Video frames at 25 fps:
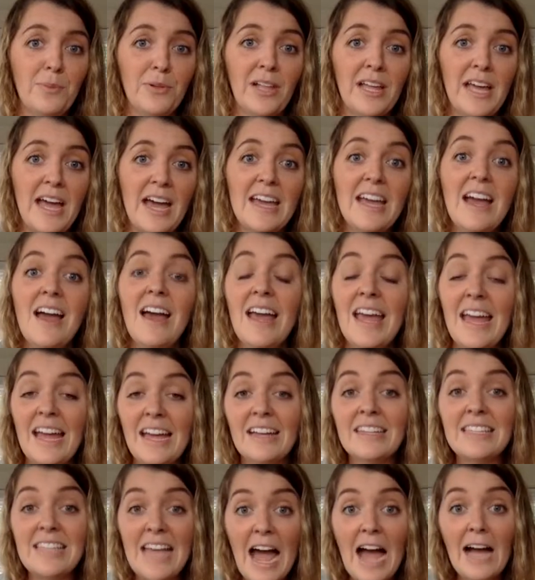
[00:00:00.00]
plant,
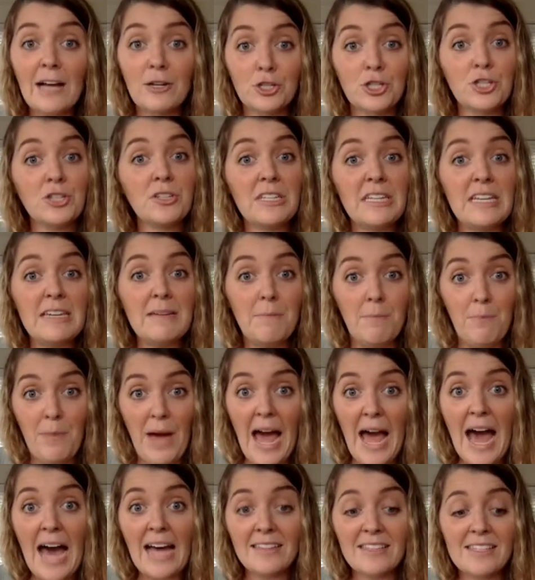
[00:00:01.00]
is actually
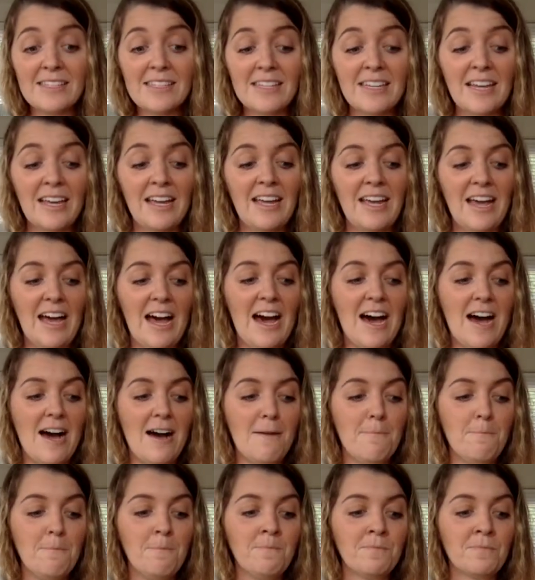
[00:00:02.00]
bats.
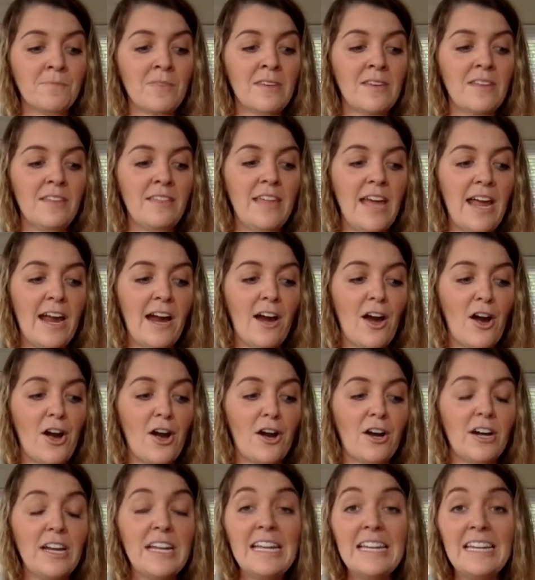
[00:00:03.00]

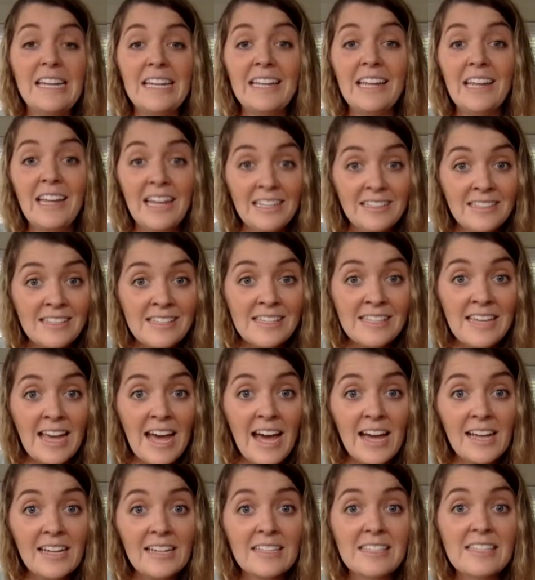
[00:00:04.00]
They're eating
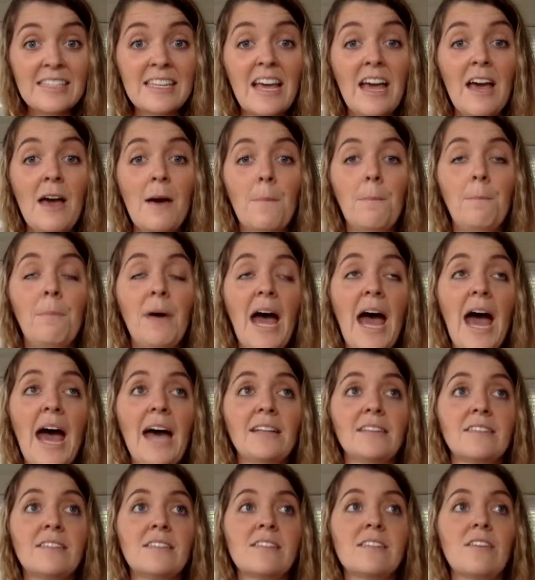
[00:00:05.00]
insects.
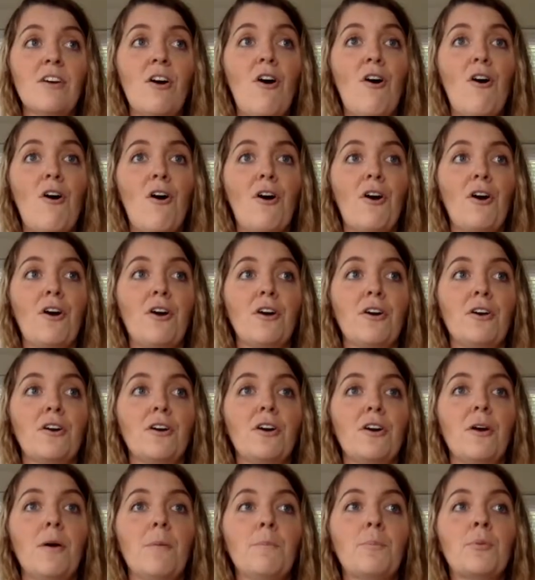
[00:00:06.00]
Bats
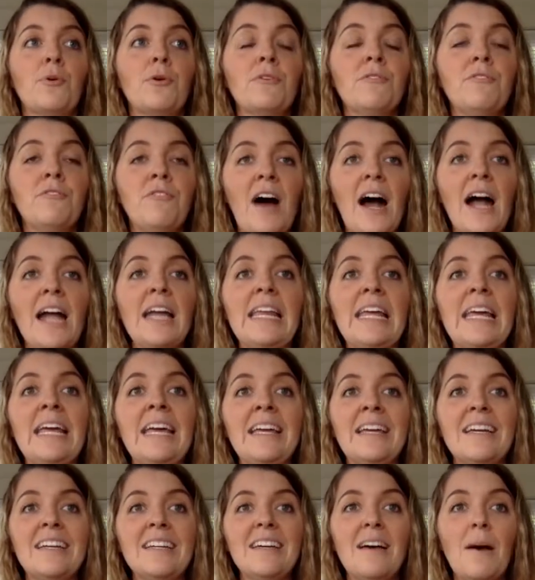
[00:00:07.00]
are
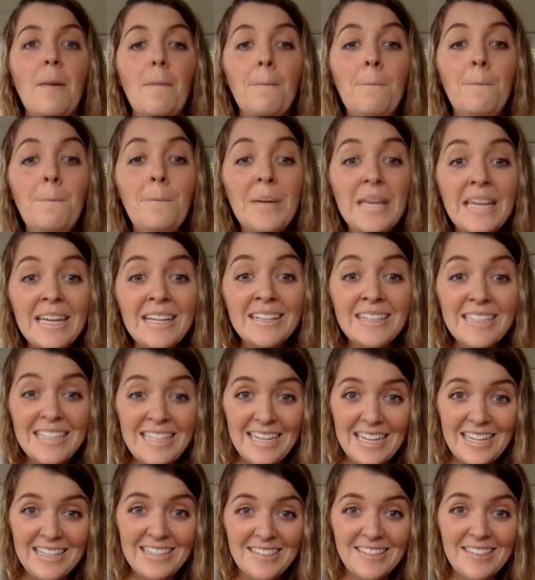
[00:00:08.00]
providing
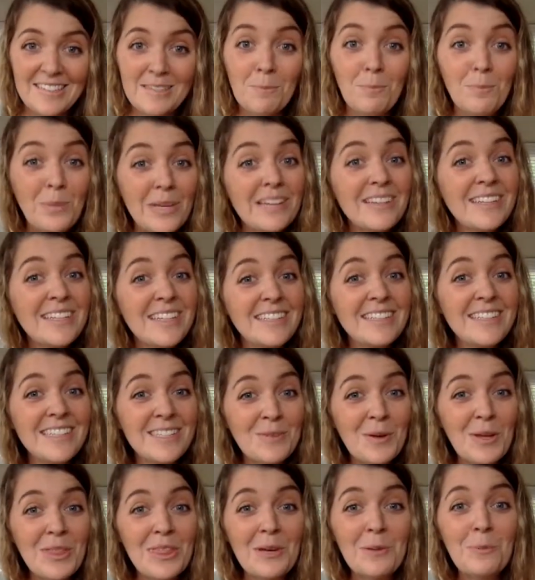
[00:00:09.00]
billions
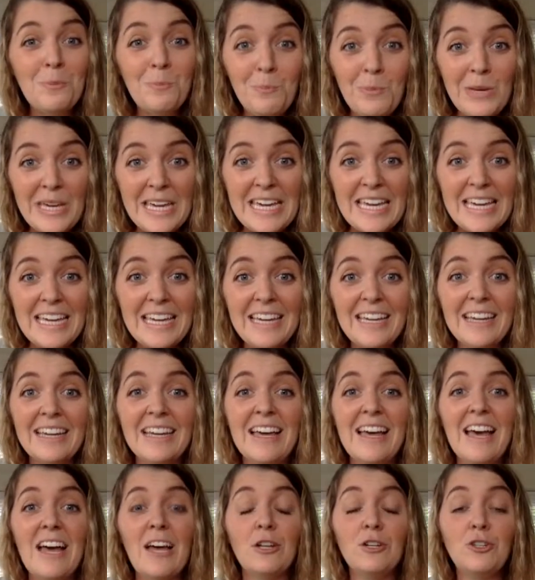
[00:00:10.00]
with a B,
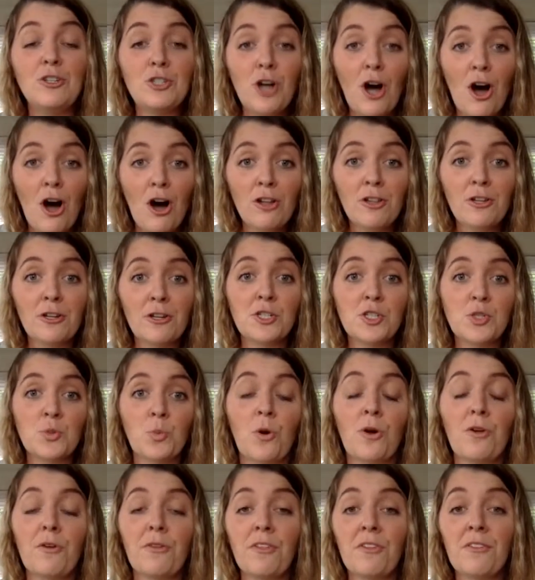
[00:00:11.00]
dollars
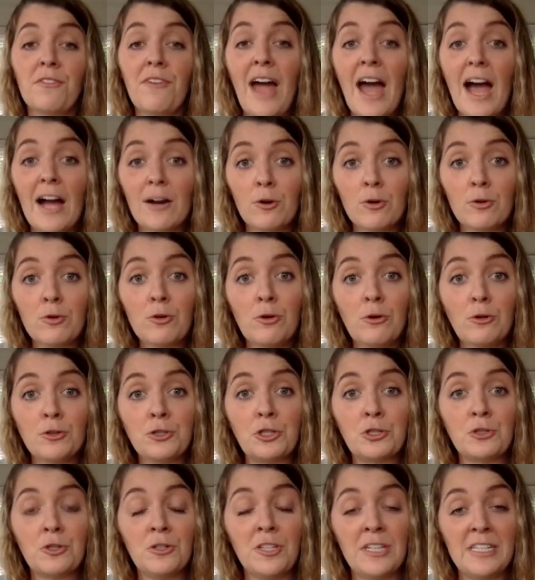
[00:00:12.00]
worth of
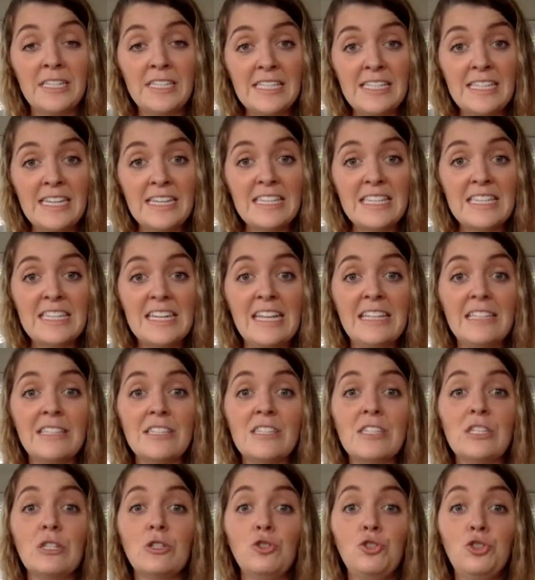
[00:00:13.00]
agricultural
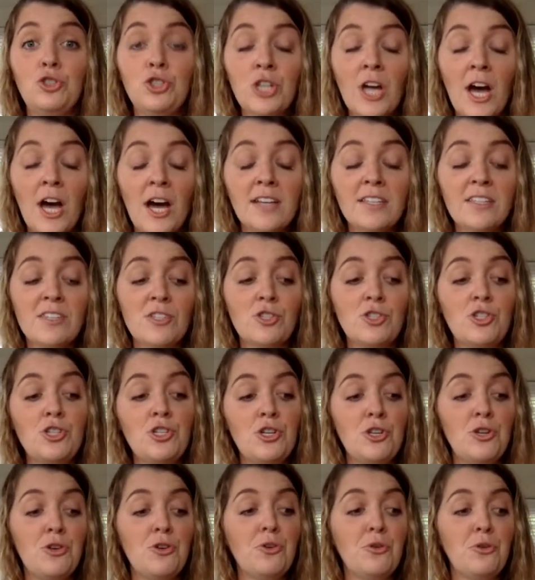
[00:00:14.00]
assistance just
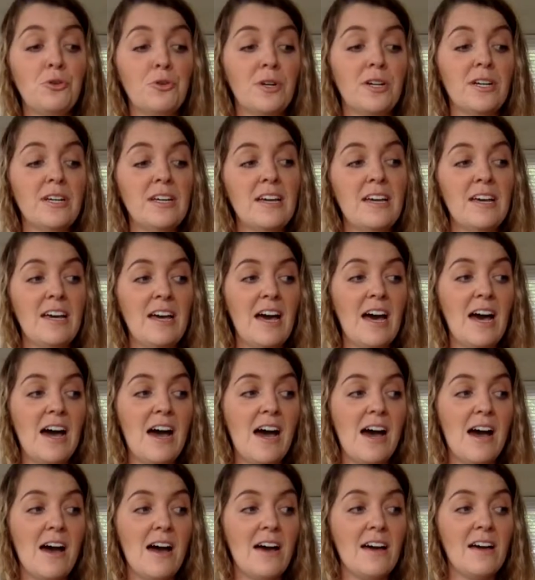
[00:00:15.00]
to
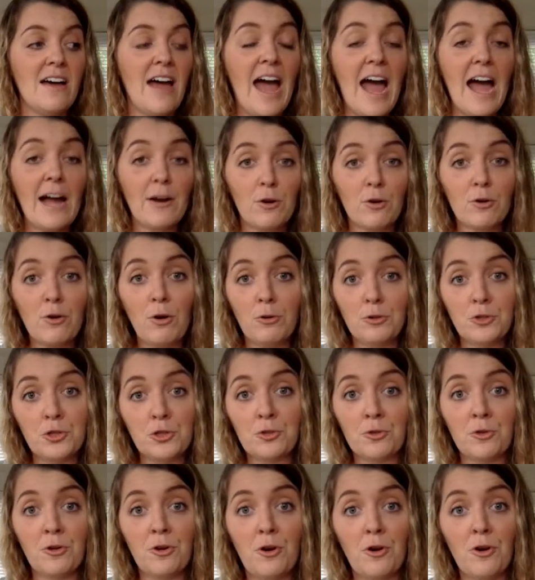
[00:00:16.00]

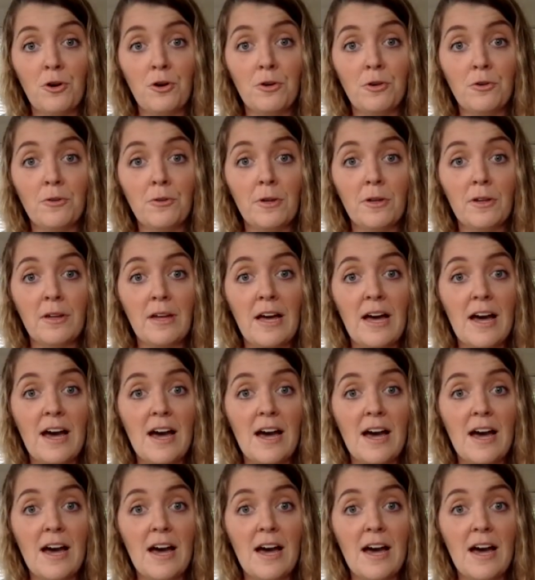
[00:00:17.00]
agricultural